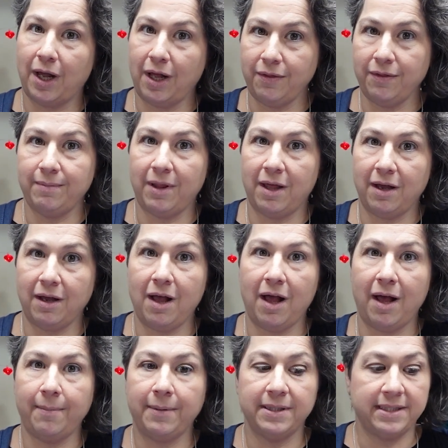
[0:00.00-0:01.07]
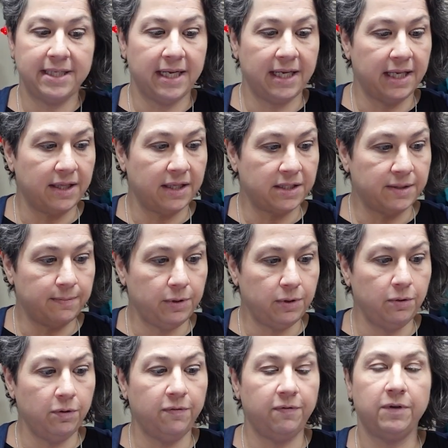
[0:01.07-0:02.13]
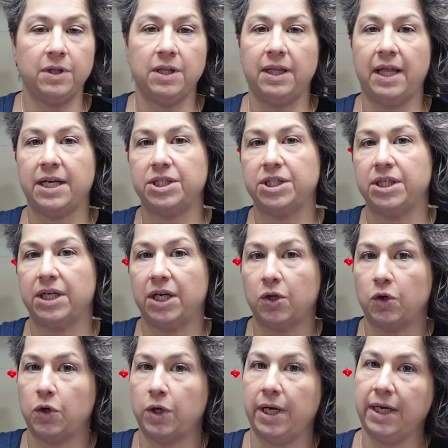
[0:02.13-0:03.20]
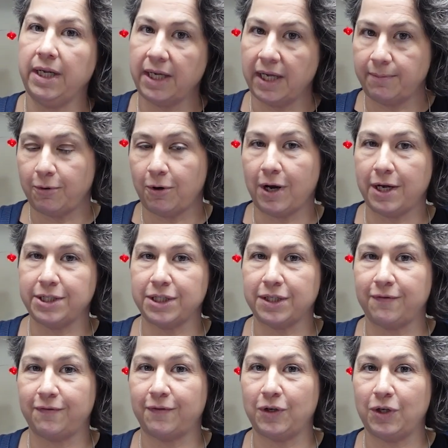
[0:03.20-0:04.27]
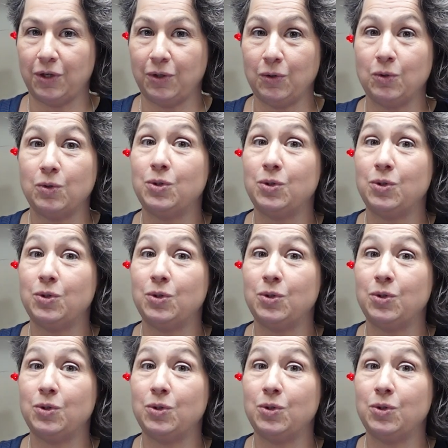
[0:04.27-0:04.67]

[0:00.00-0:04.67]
on the blog hop is taking this beautiful collection and creating a project for you